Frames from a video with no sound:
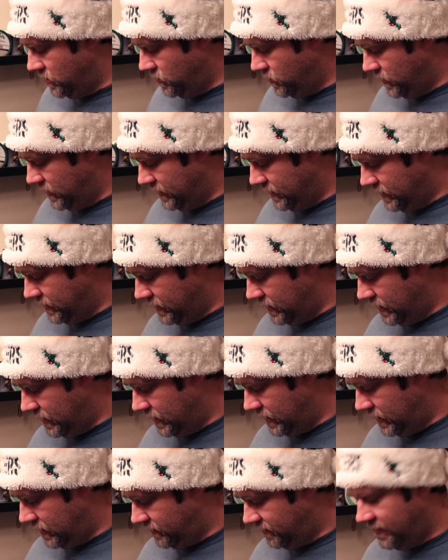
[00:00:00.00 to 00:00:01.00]
with
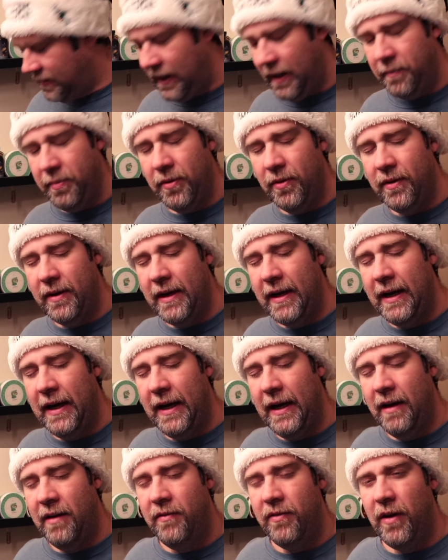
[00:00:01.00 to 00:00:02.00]
the sample that I
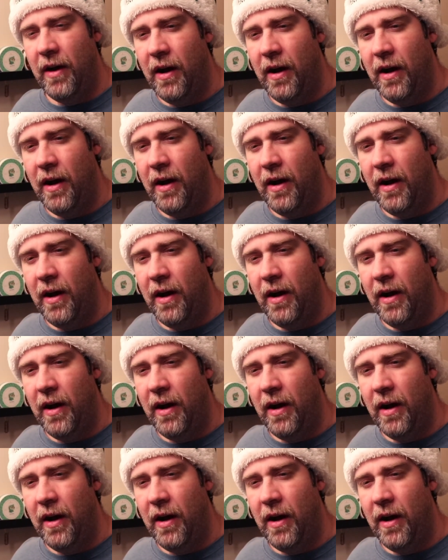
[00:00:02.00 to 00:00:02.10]
have